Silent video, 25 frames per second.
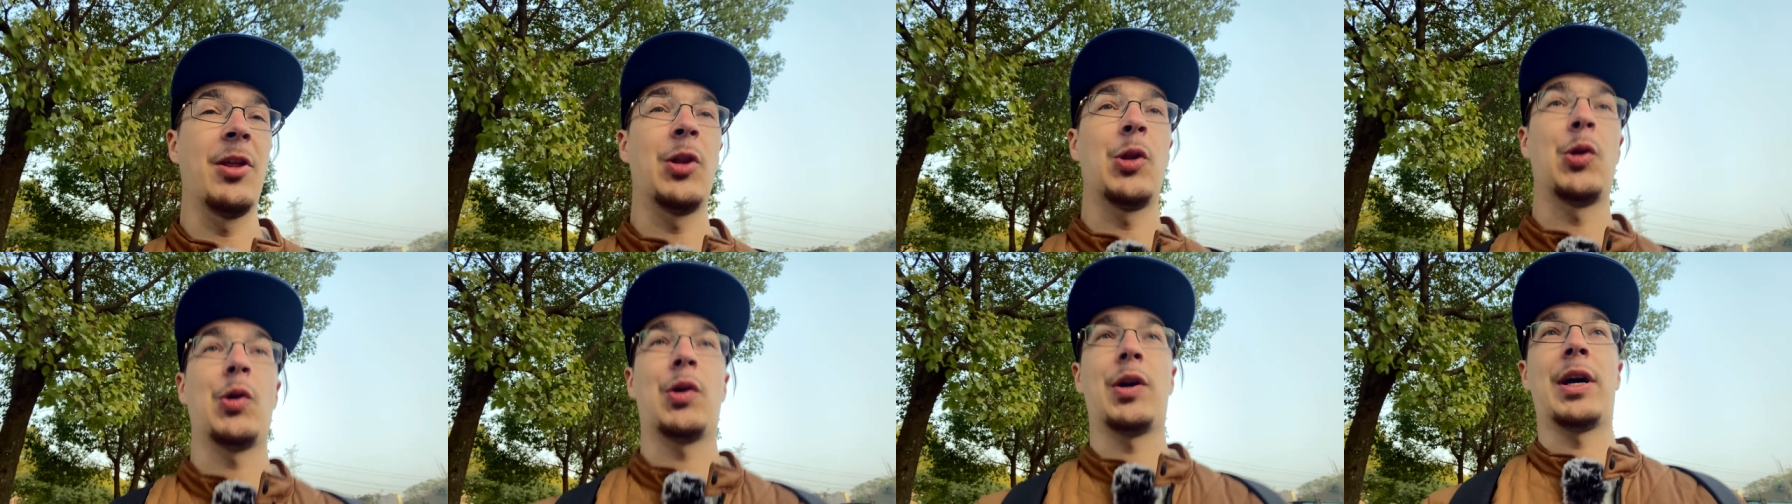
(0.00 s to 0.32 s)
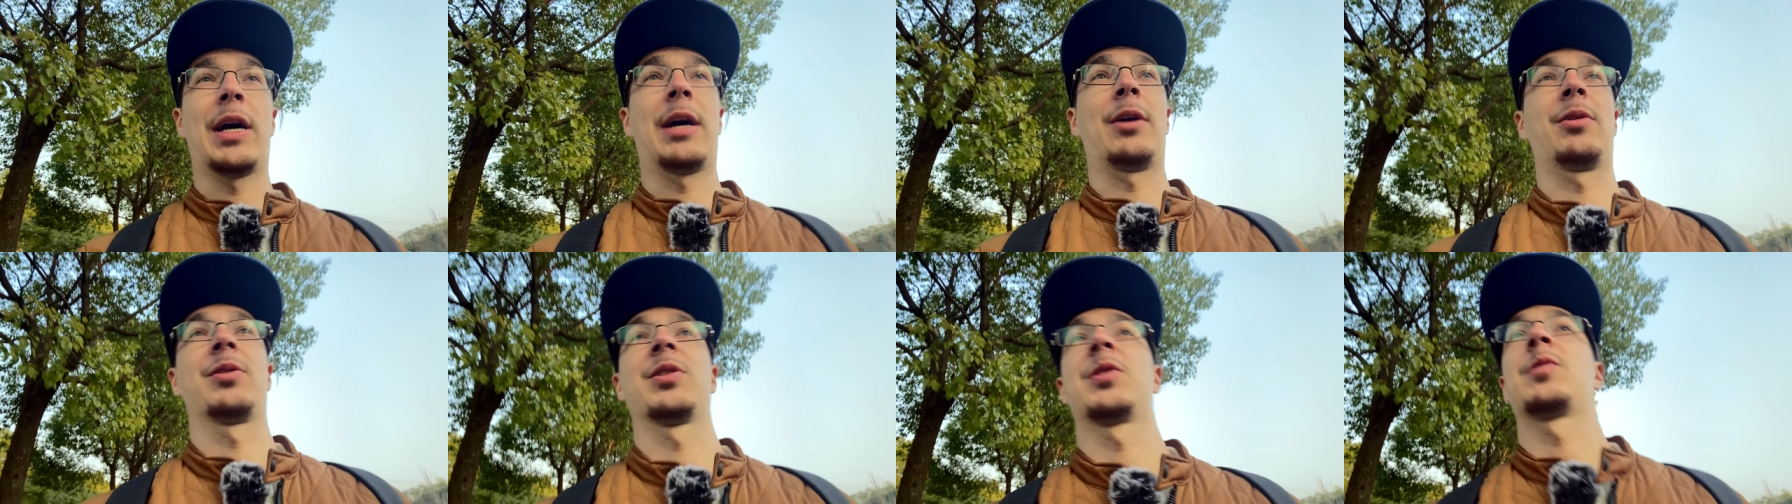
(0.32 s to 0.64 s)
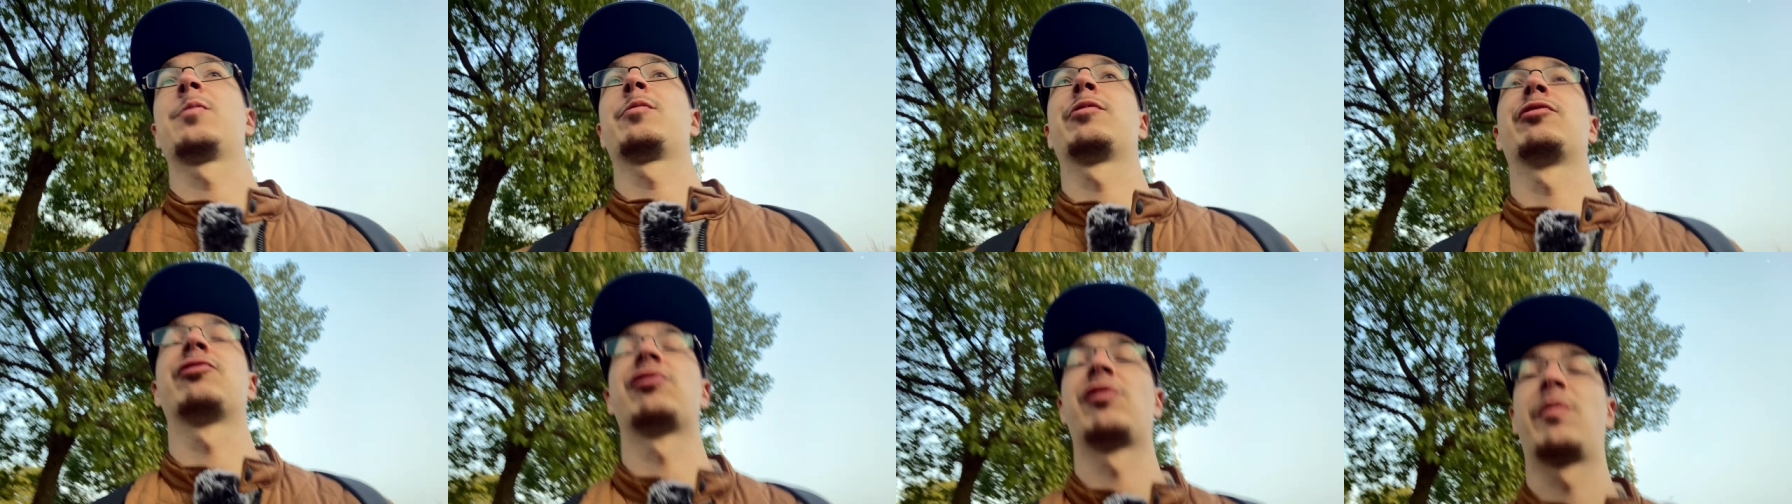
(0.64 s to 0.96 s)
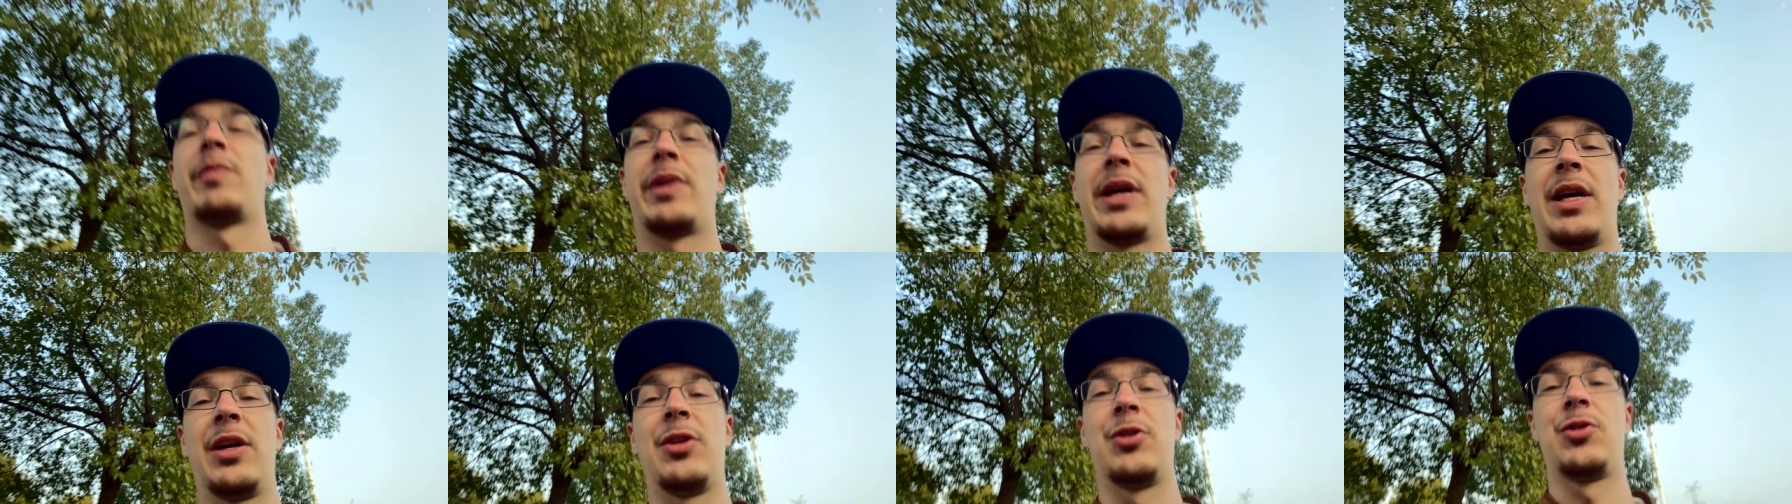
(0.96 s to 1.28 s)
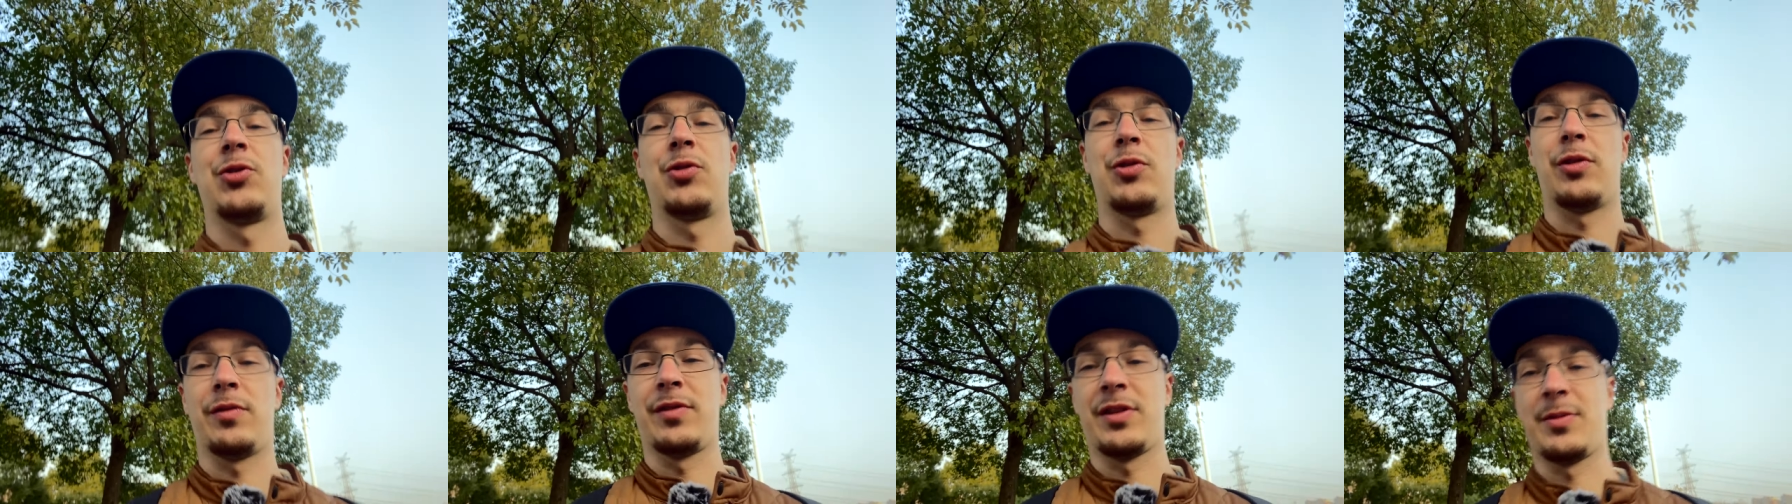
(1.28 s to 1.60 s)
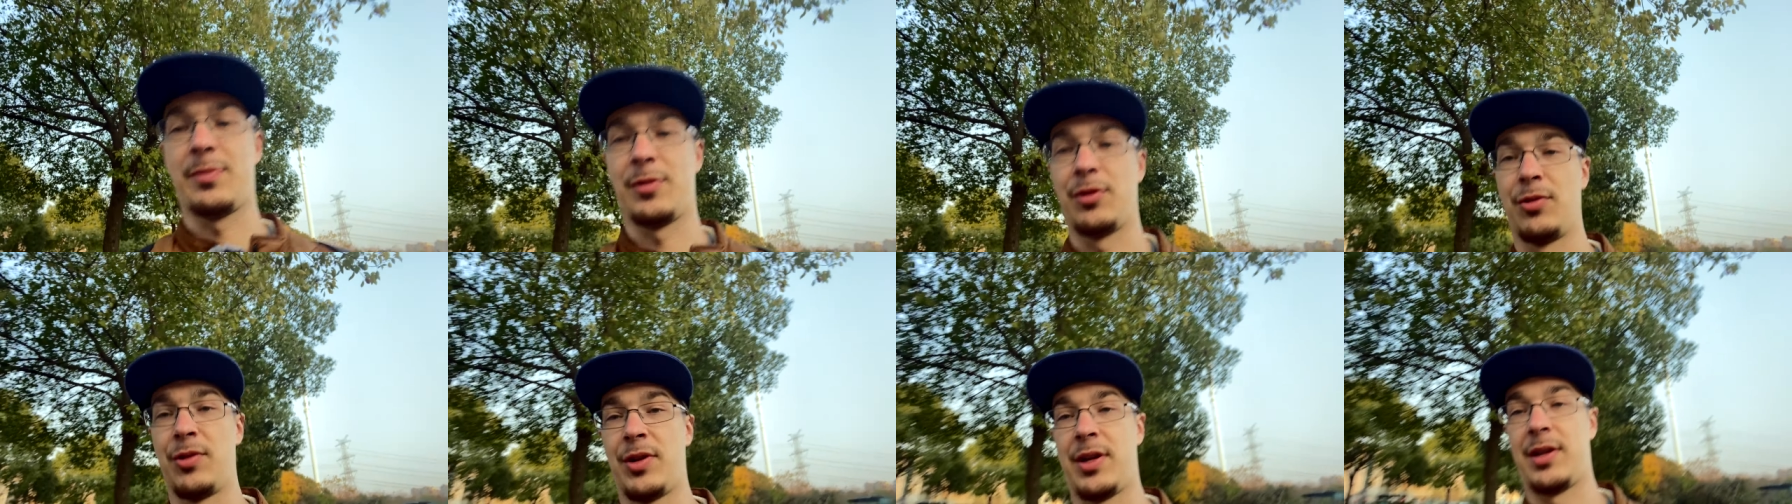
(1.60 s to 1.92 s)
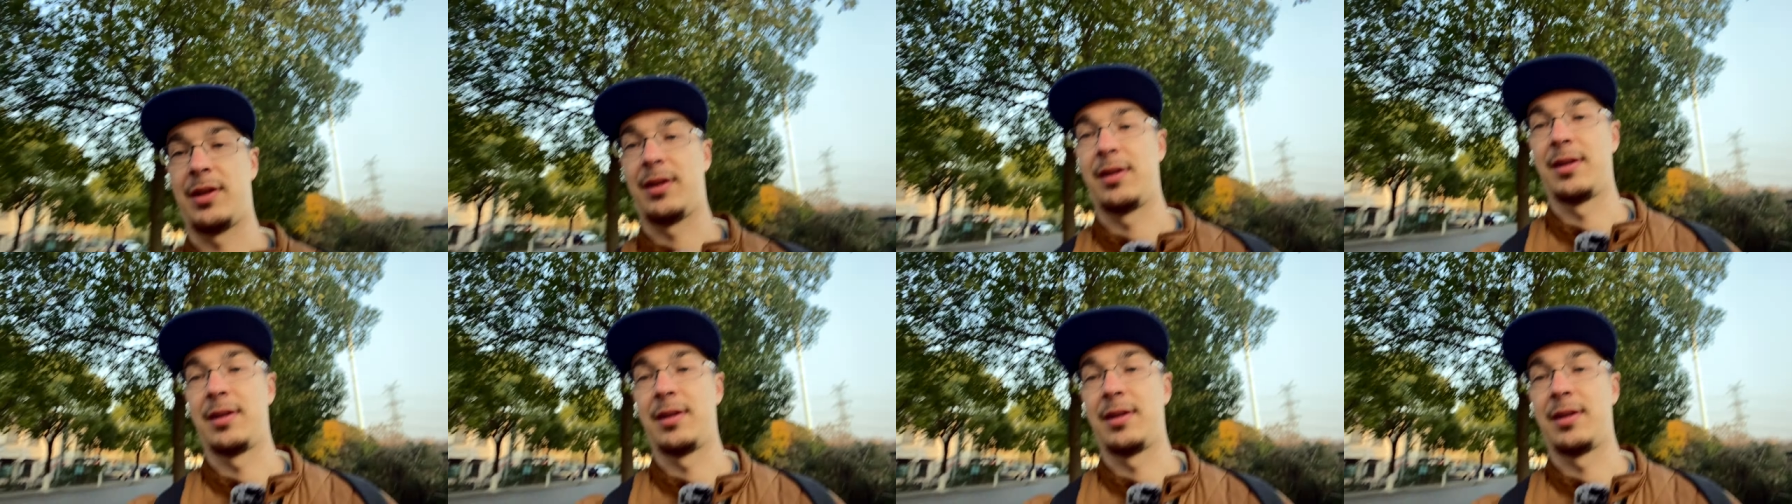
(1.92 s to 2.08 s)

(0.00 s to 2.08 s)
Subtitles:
in your house will remind you of smoking.